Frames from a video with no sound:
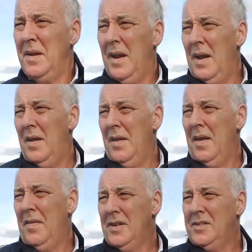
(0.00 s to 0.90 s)

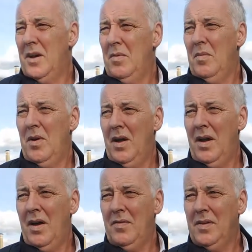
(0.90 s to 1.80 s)
at this time in my
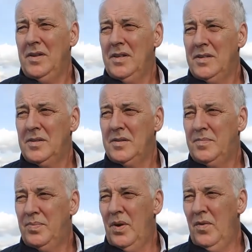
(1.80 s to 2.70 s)
life, and just
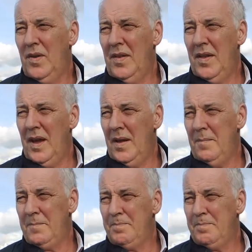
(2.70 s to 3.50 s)
proving that